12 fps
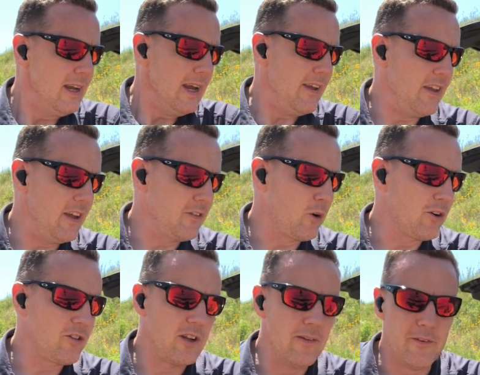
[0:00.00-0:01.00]
And then of
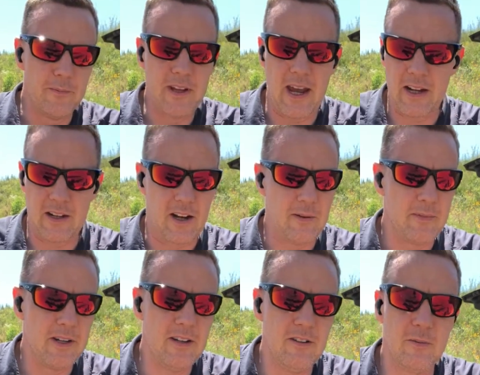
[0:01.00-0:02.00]
course Tim from Taccom,
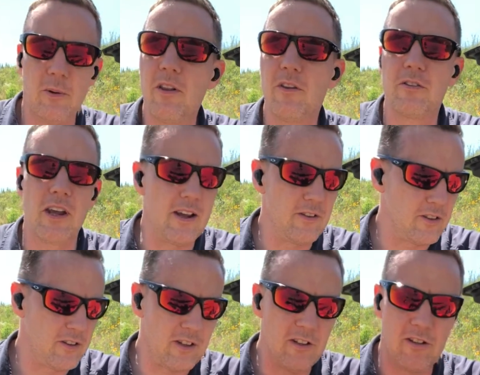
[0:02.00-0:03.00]
he's one of those guys
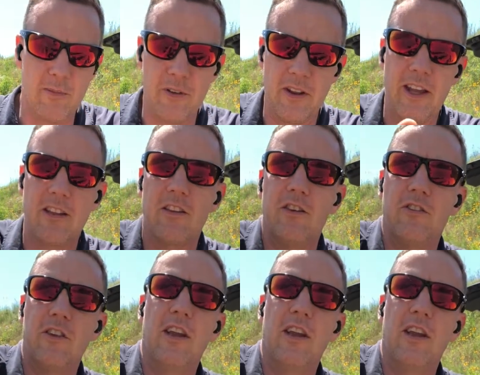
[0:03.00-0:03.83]
that sees something like this